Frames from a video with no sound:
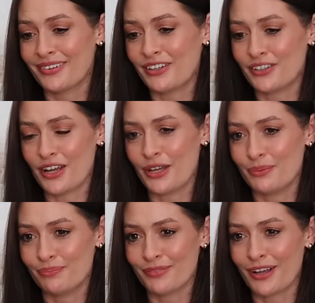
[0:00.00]
I don't know
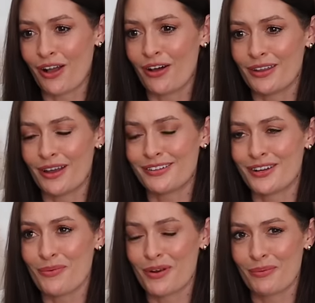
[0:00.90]

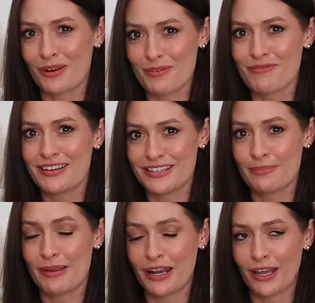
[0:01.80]
when I'm going to be ready to
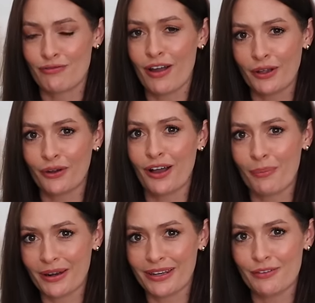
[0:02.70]
be like, right, I'm
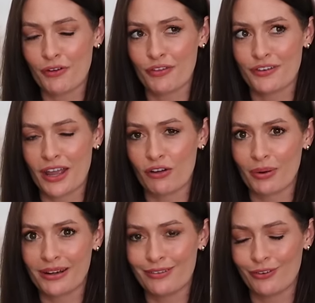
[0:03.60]
going to leave you for the day, or I'm
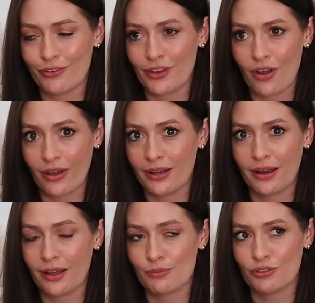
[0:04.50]
going to leave you for the night.
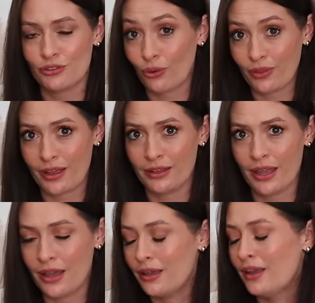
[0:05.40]
Like, I'm just not there
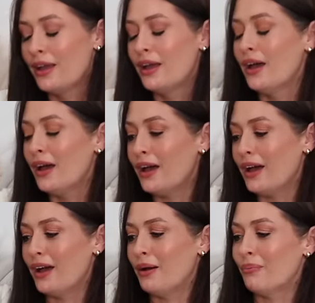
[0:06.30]
yet.
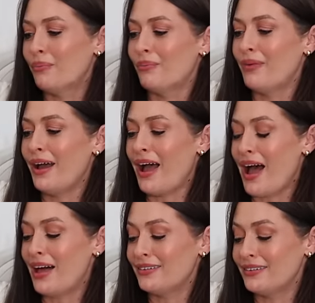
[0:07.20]

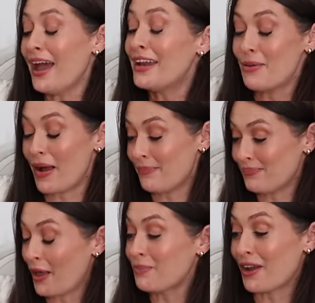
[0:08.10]
And anyway,
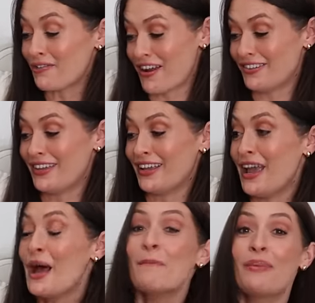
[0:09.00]
I'm digressing.
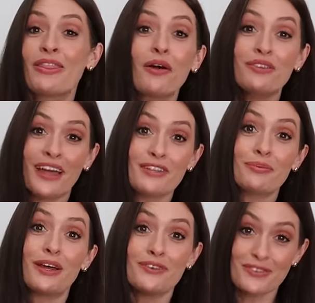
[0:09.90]
But those days
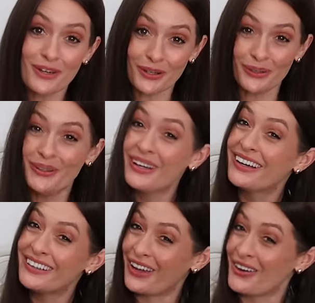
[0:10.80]
when I do
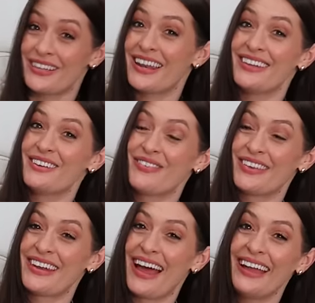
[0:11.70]
go to London for
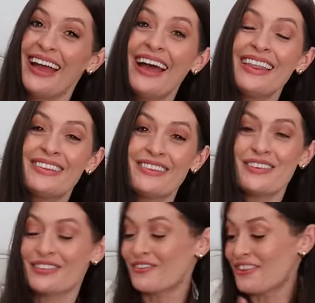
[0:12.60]
the day, this is just a